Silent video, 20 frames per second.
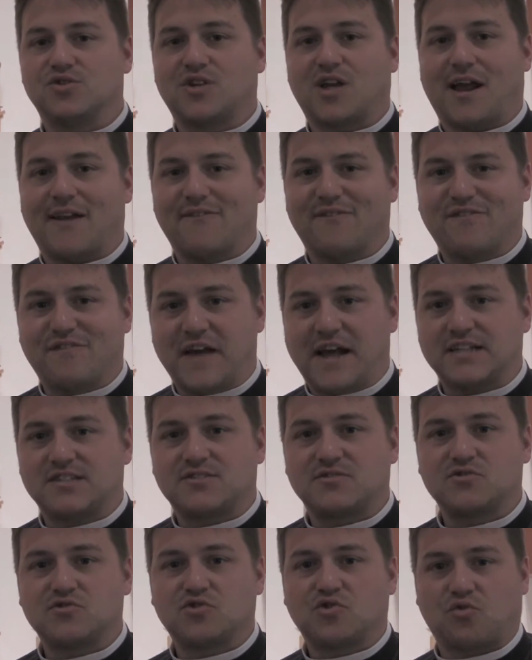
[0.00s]

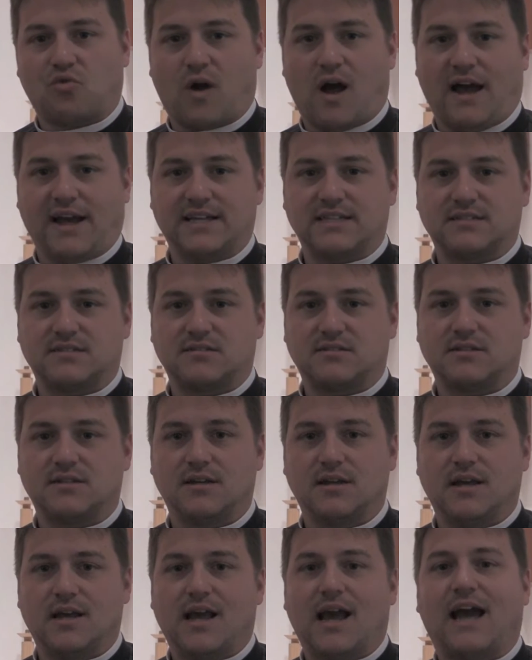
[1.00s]
confess Christ.
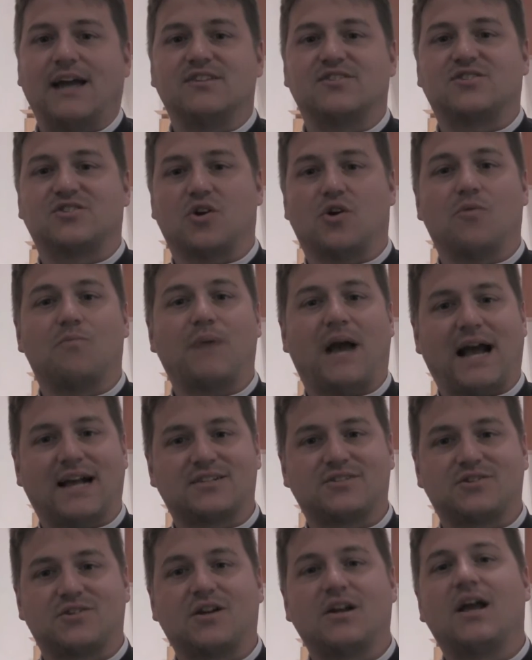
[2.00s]
And so,
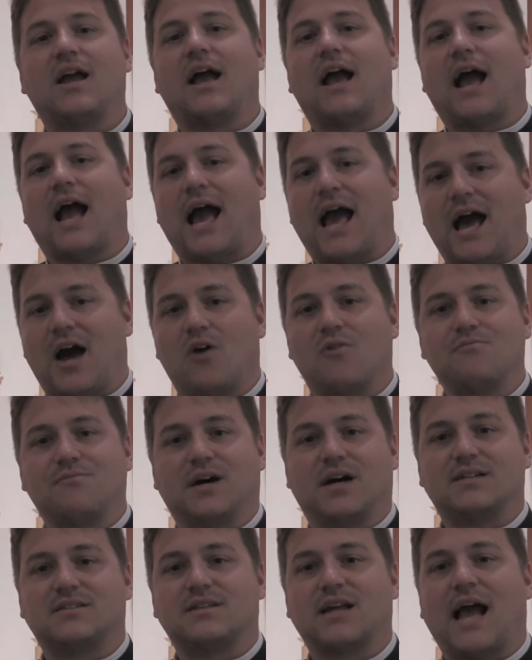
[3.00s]
Pastor, how
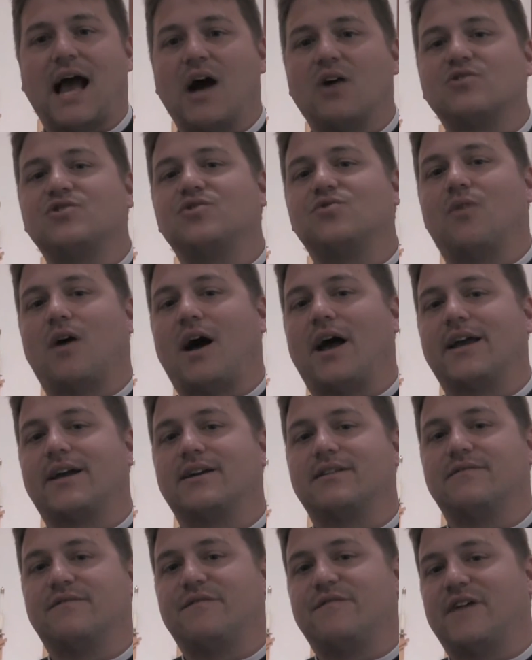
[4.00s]
must how do I
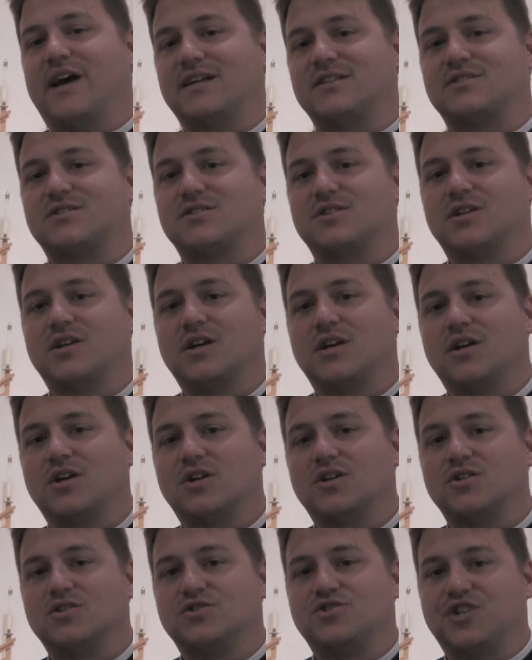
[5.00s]
confess
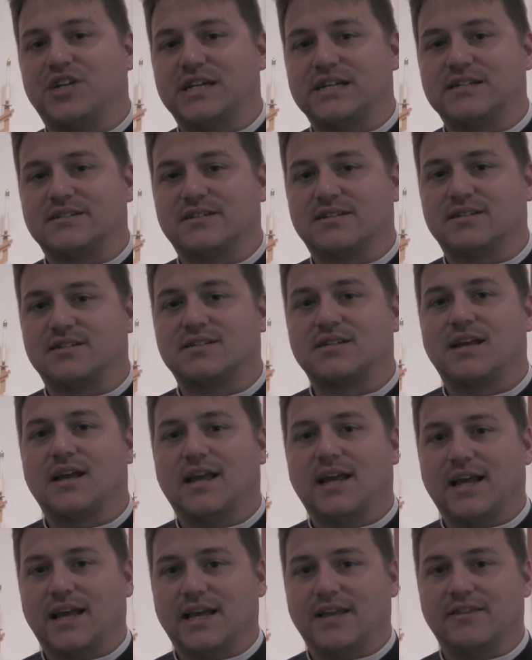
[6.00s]
Jesus
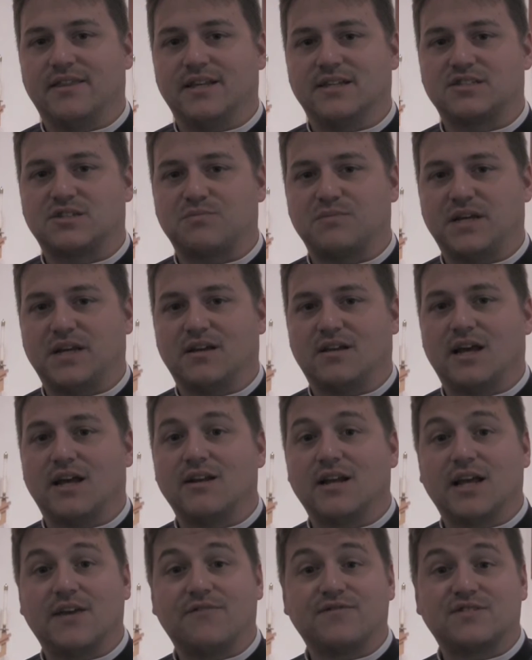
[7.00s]
in this meal?
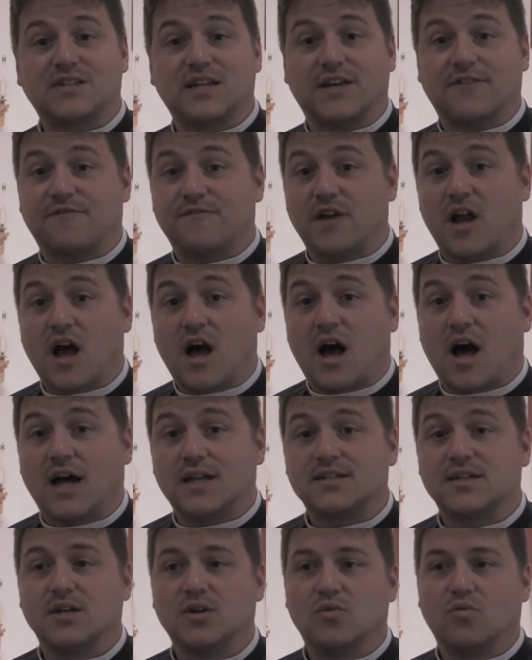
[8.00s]
And if if
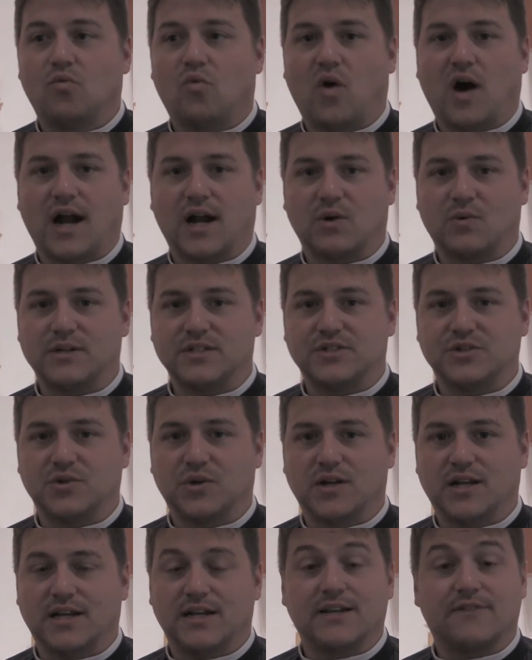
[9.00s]
not, why are we
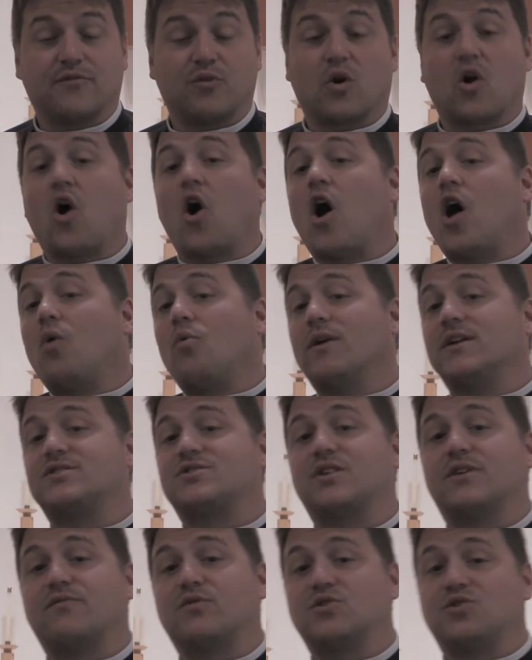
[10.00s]
doing it? If we're always
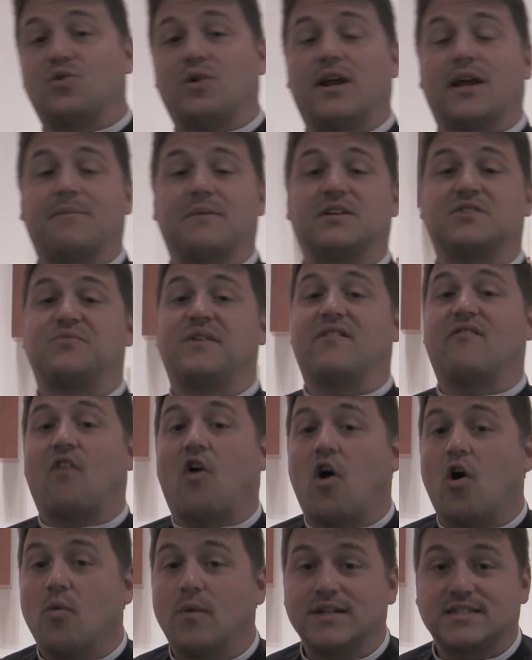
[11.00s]
if we're doing it because we've
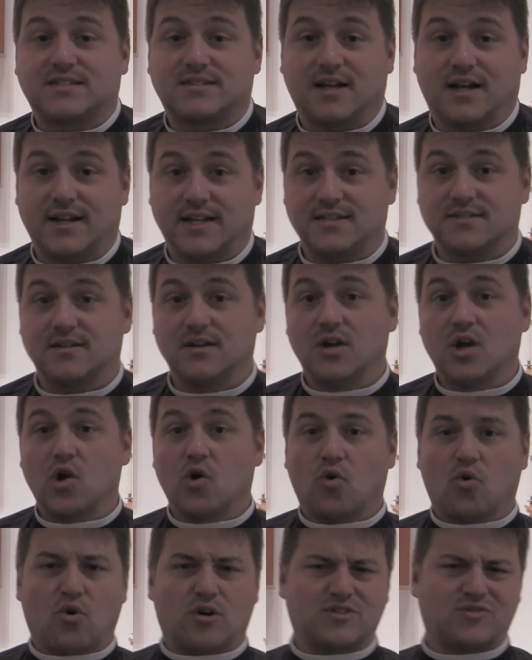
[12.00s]
always done it,
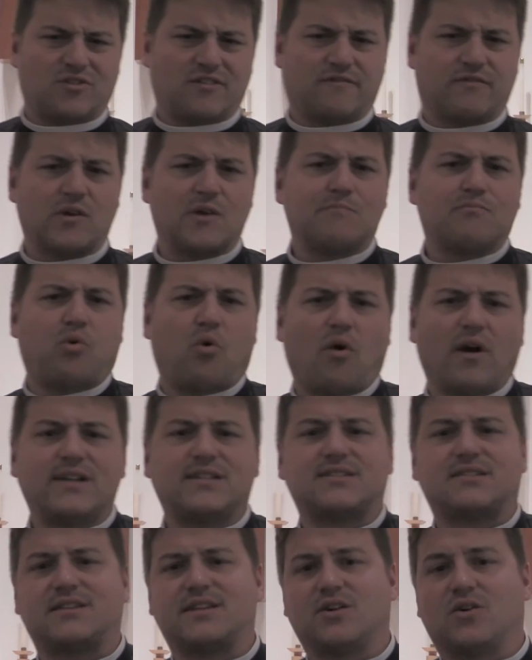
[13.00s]
or it sort of
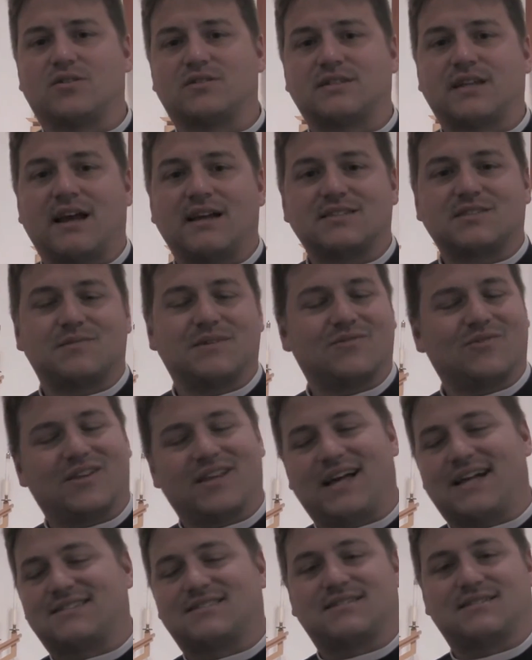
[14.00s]
points to the Old Testament, well,
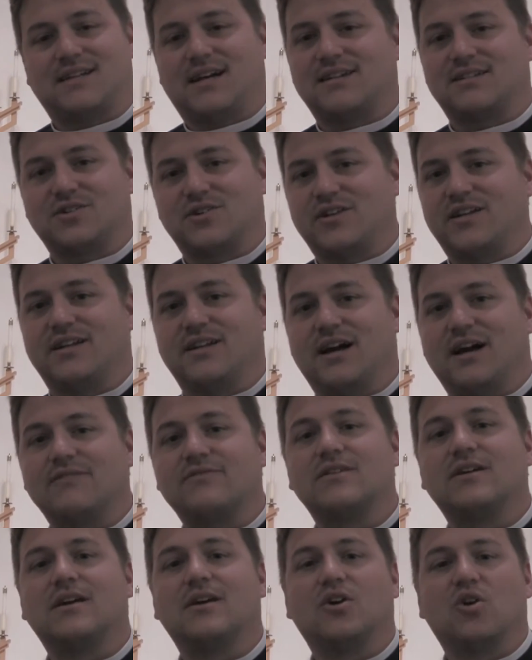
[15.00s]
that's not good enough.
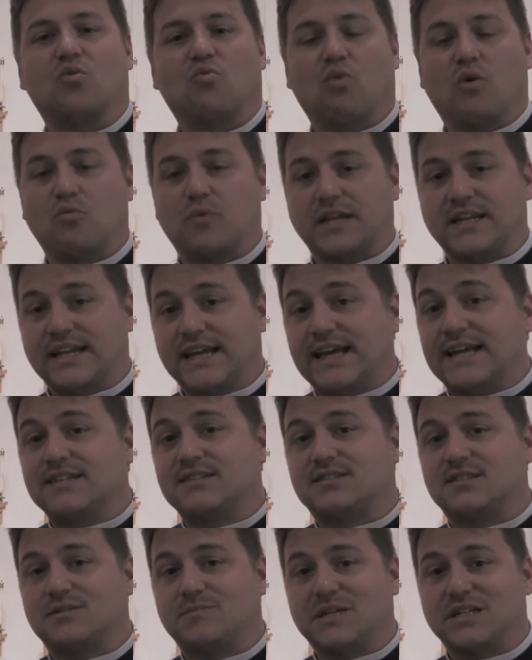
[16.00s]
What we
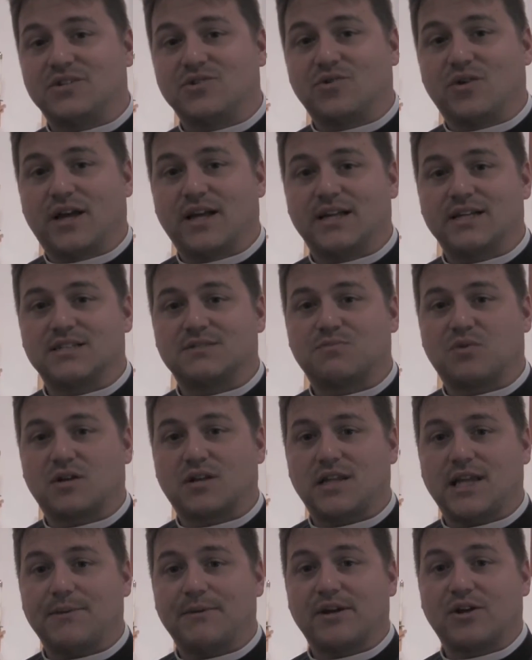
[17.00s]
need to be doing is
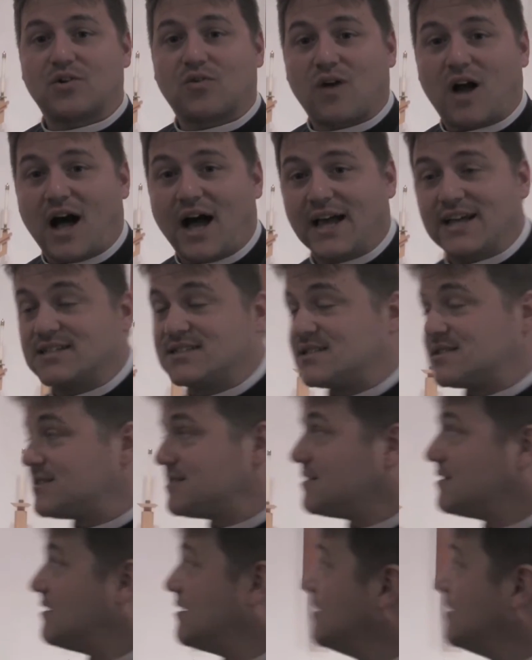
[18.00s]
proclaiming Christ